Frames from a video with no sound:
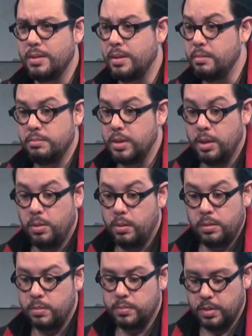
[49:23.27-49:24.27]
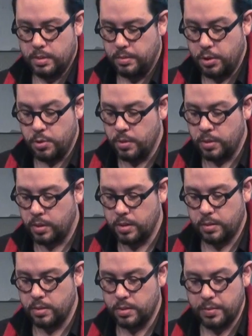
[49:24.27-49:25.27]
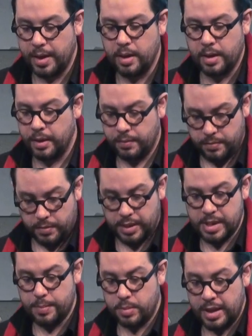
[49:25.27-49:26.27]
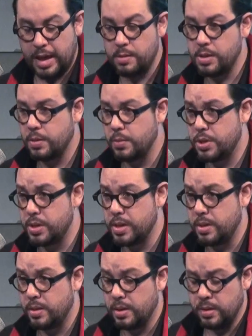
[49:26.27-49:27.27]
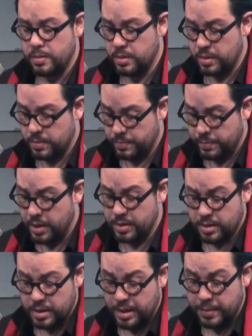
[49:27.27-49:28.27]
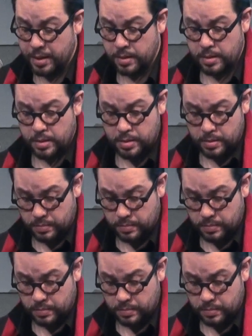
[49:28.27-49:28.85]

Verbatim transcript: in the whole uh, New York regarding, for example, housing, which is another part that I've been